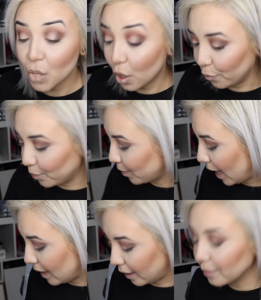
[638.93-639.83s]
Oh, my
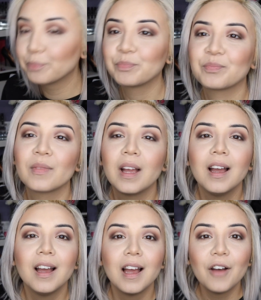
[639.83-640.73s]
highlight.
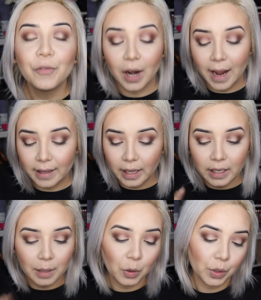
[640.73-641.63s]
For
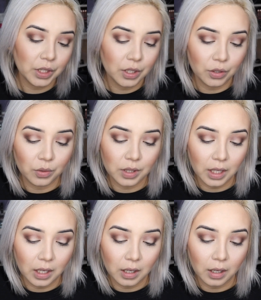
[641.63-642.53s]
highlight, I'm going to use
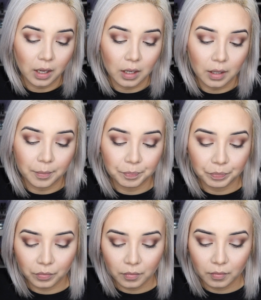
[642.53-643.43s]
the
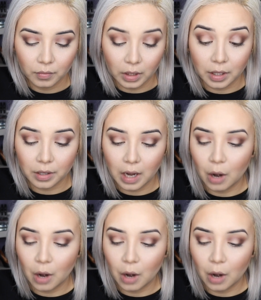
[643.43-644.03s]
another